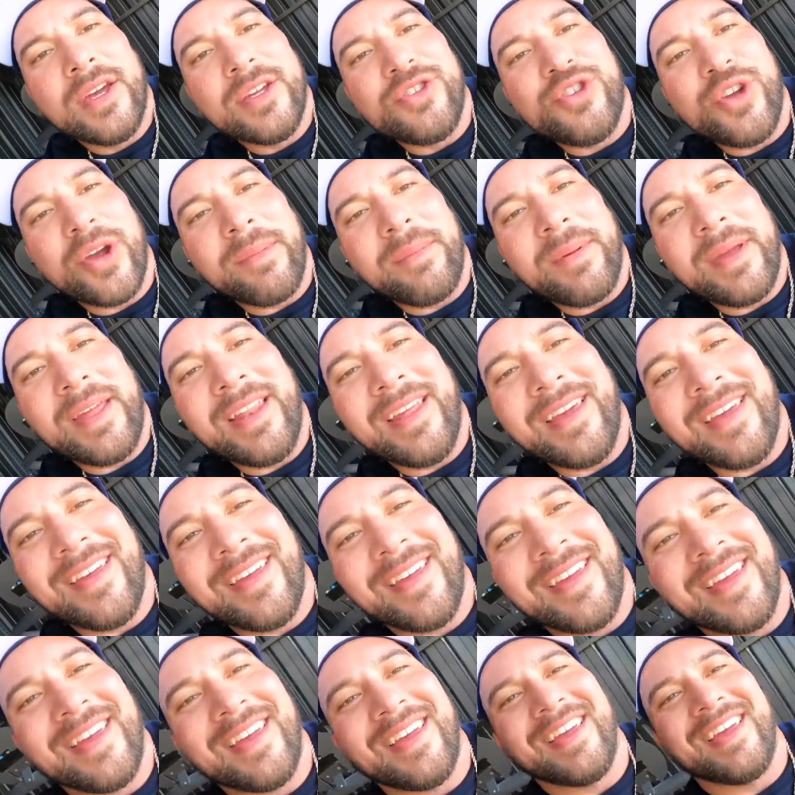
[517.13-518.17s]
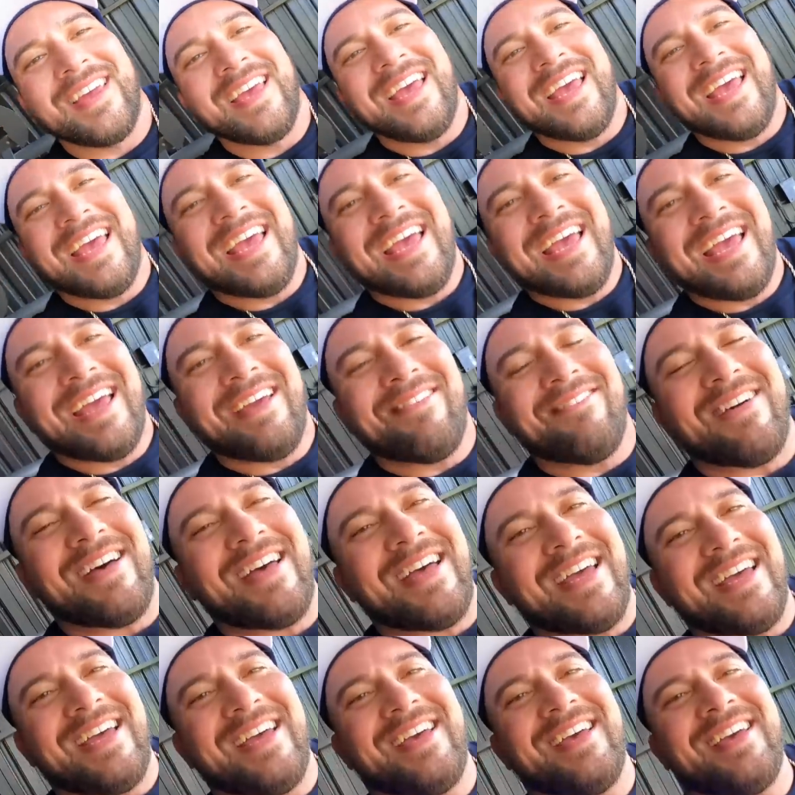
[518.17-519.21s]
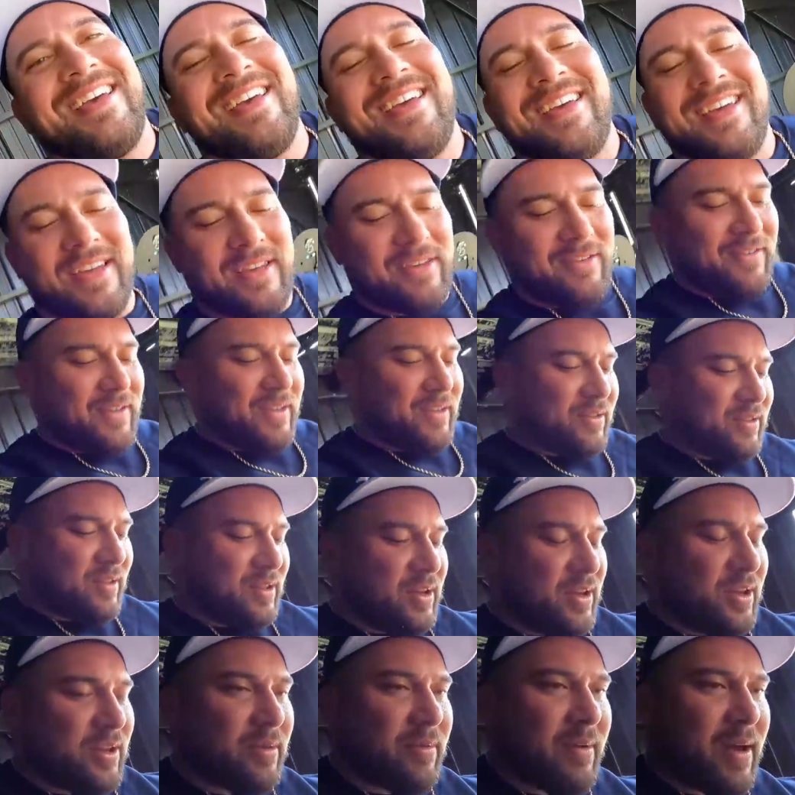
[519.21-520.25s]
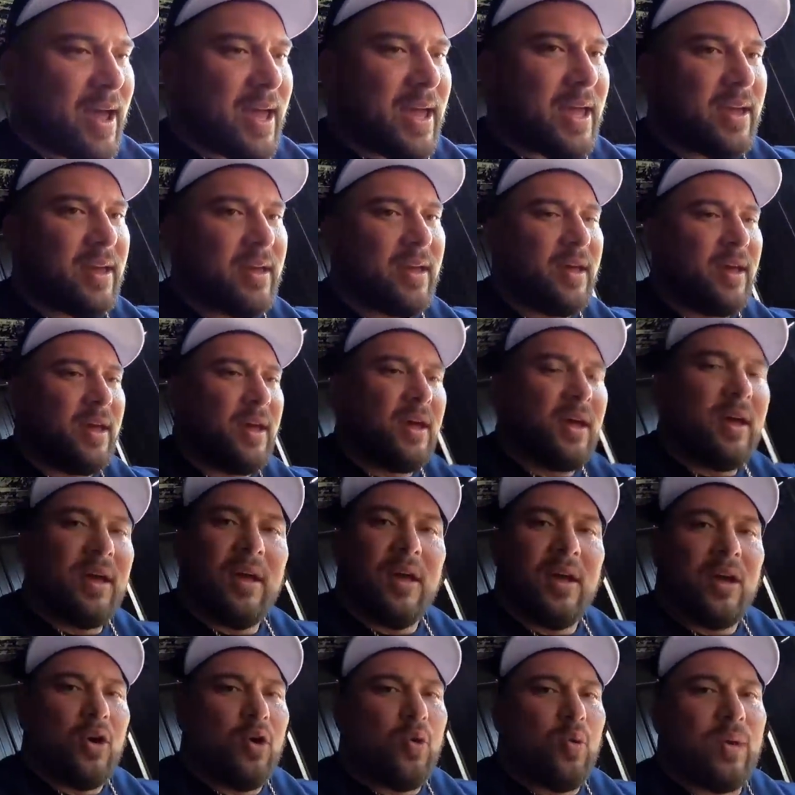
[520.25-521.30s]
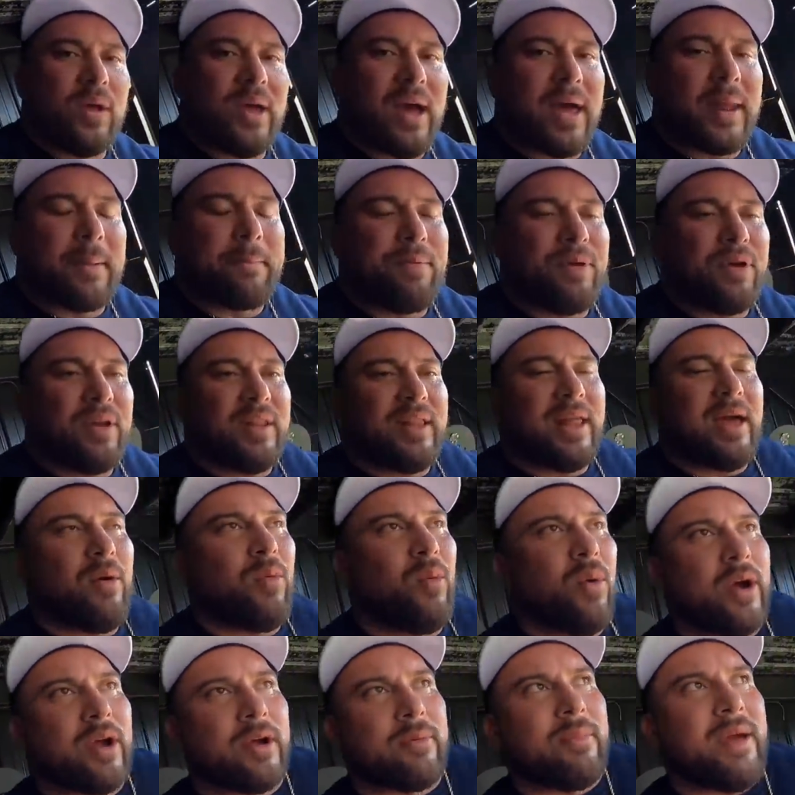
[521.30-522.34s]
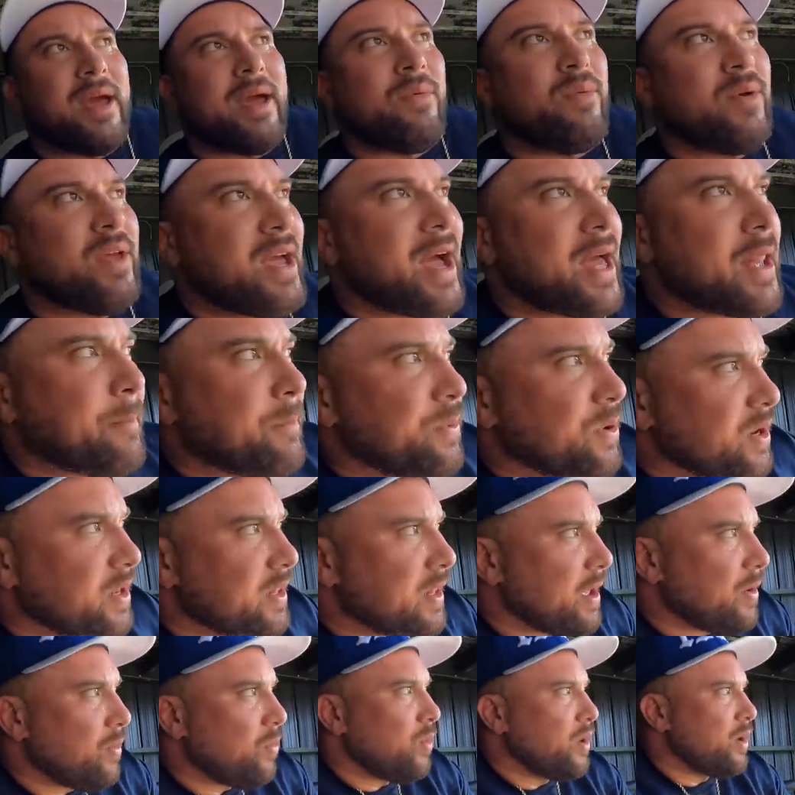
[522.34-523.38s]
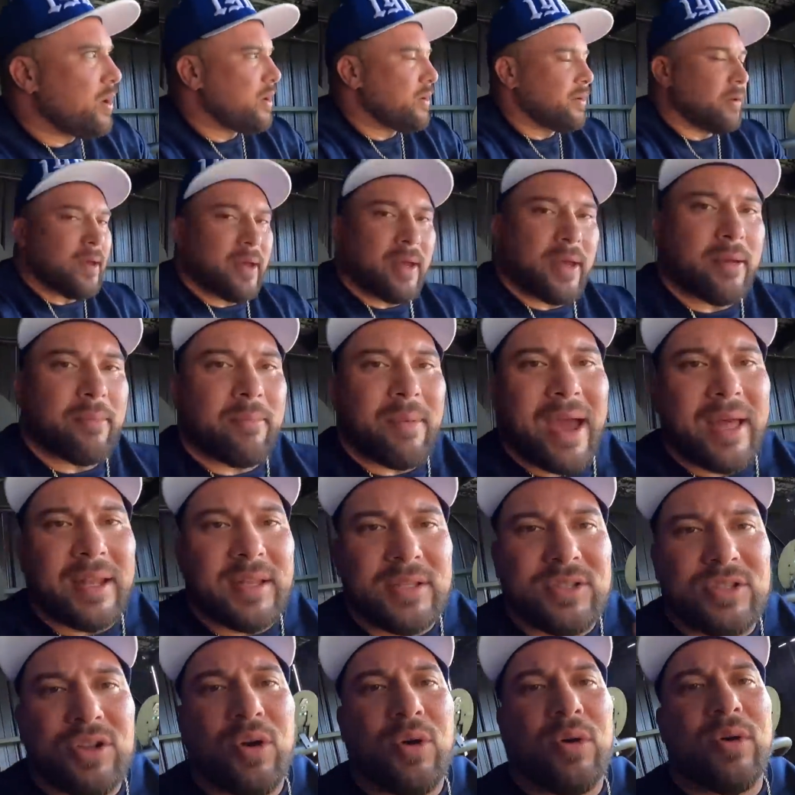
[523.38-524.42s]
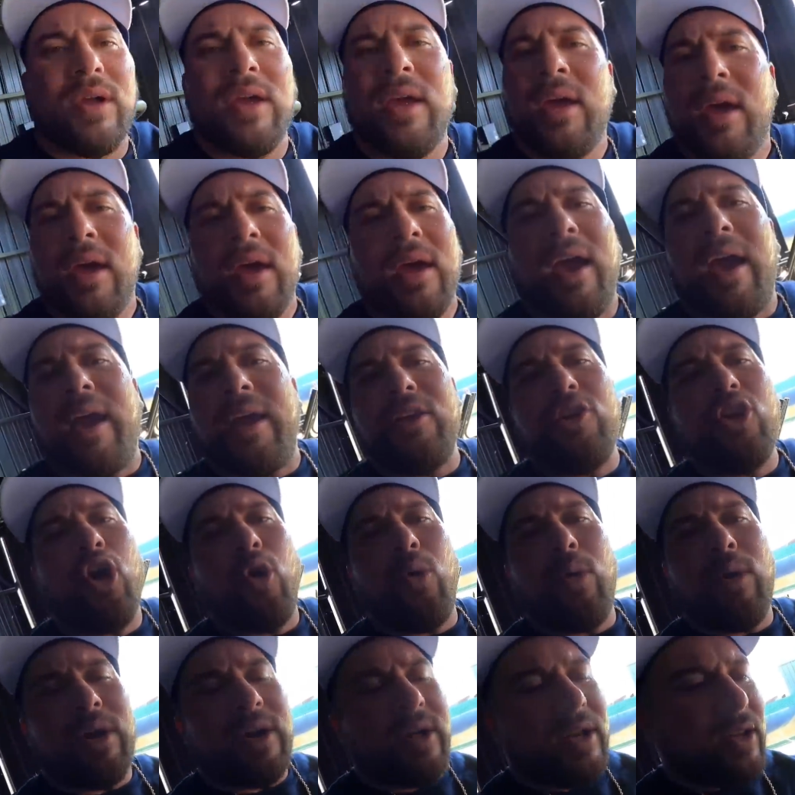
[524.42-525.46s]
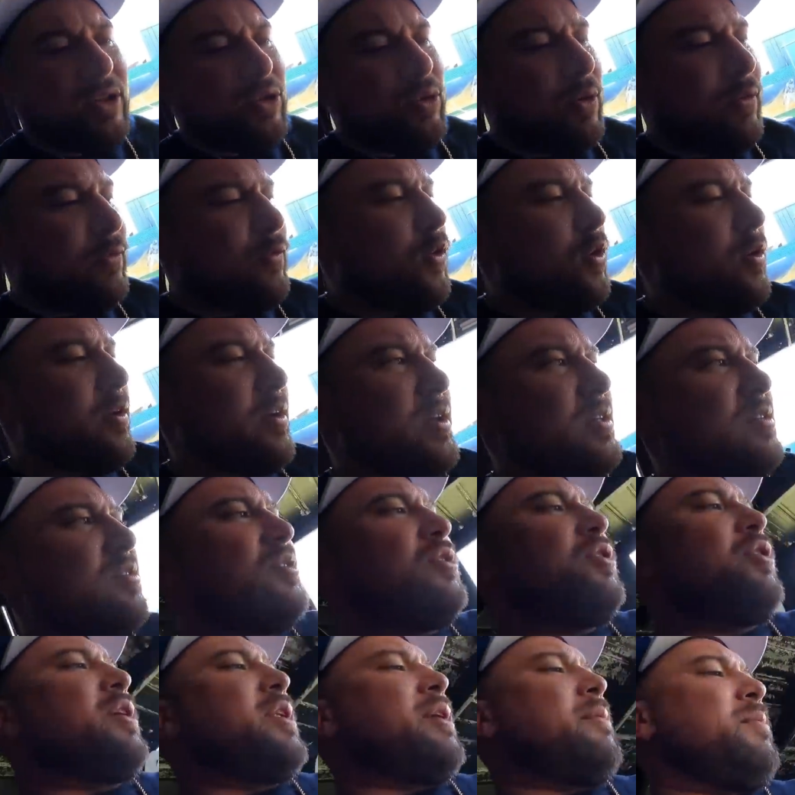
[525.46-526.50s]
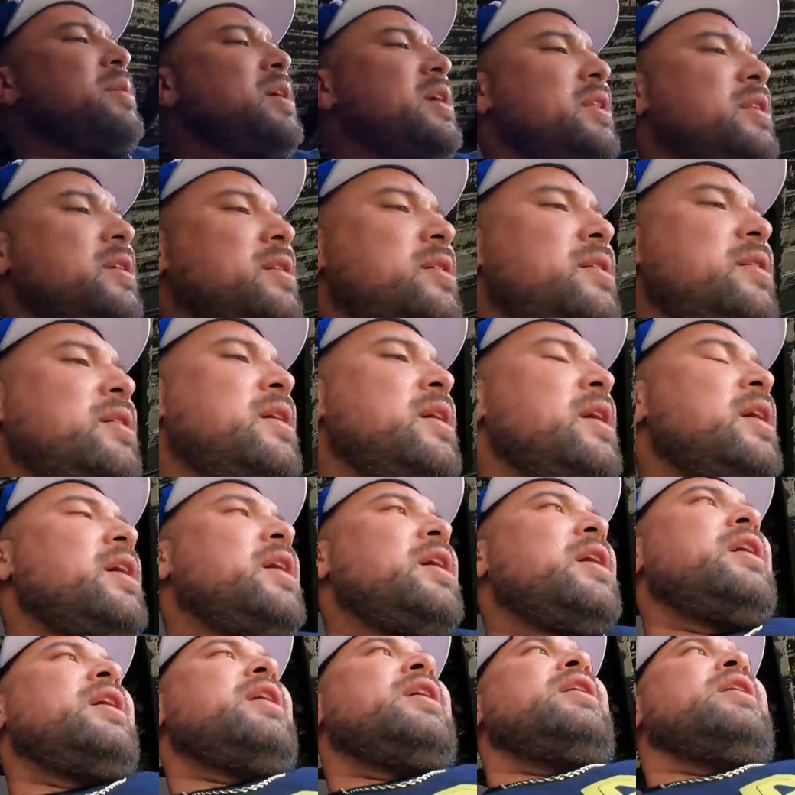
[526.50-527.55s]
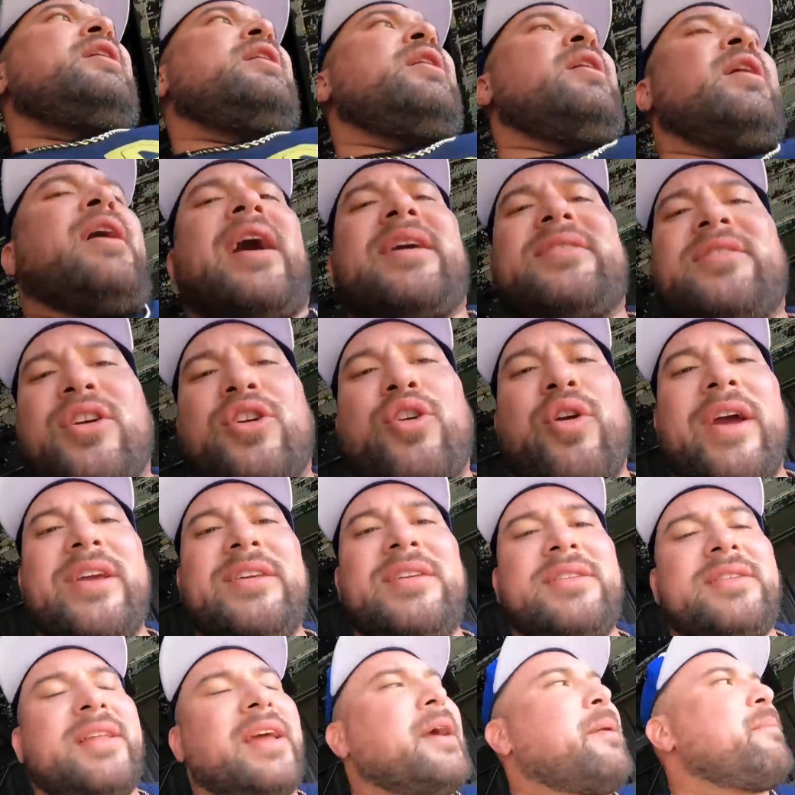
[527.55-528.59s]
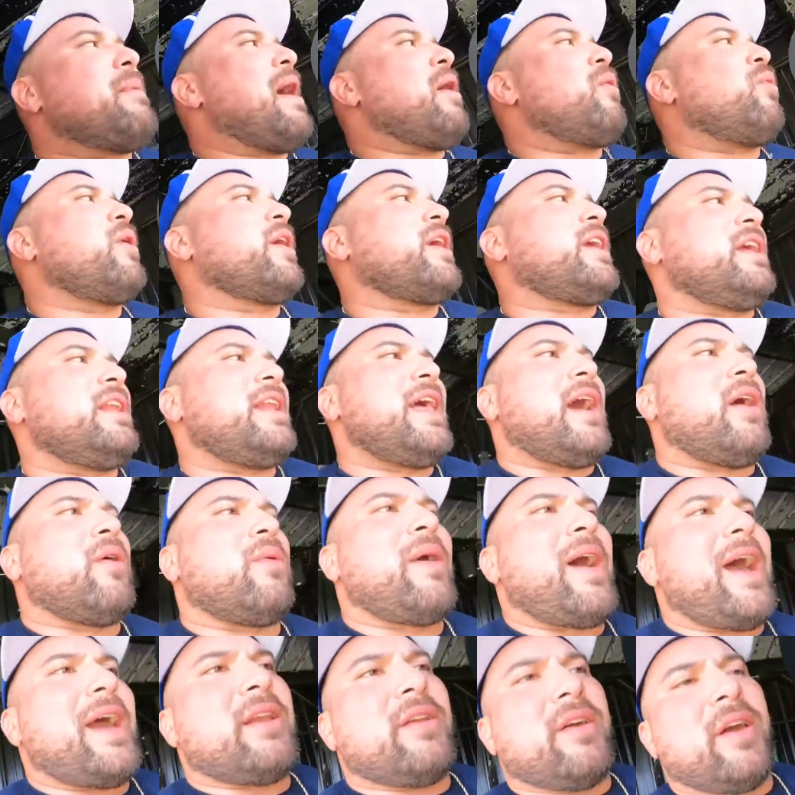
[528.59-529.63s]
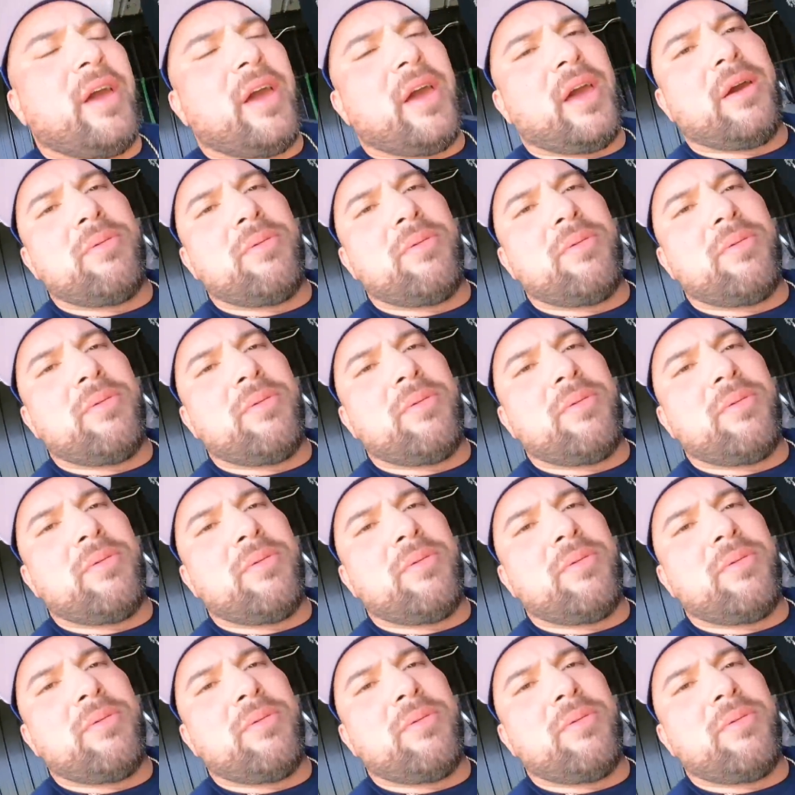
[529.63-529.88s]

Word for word: Dripping. But feels good, right? We gotta put in that work, man. We gotta put in that work. Mandatory. Ain't no one gonna do it for us, you know what I mean? That's the crazy thing about working out, right?